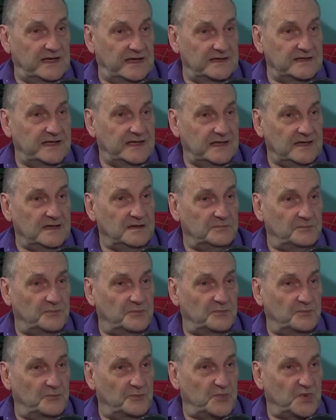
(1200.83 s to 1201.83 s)
and he
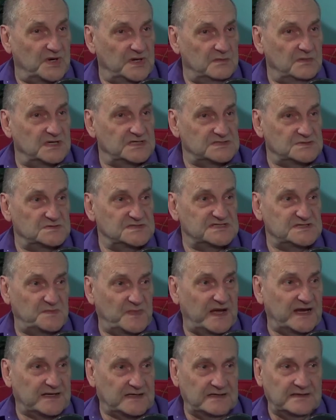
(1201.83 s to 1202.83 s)
pretty much
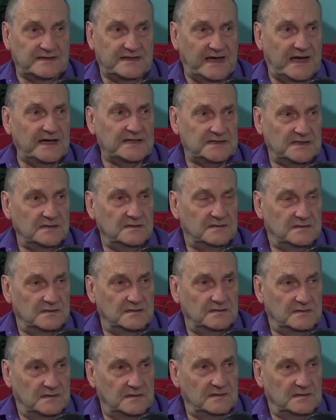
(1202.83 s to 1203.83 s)
respected that.
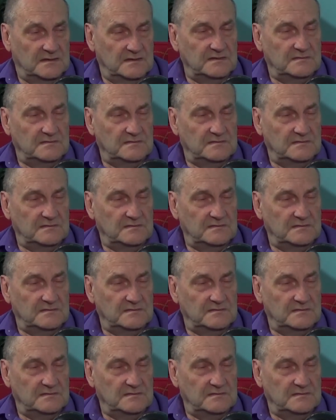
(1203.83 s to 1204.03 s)
Yeah.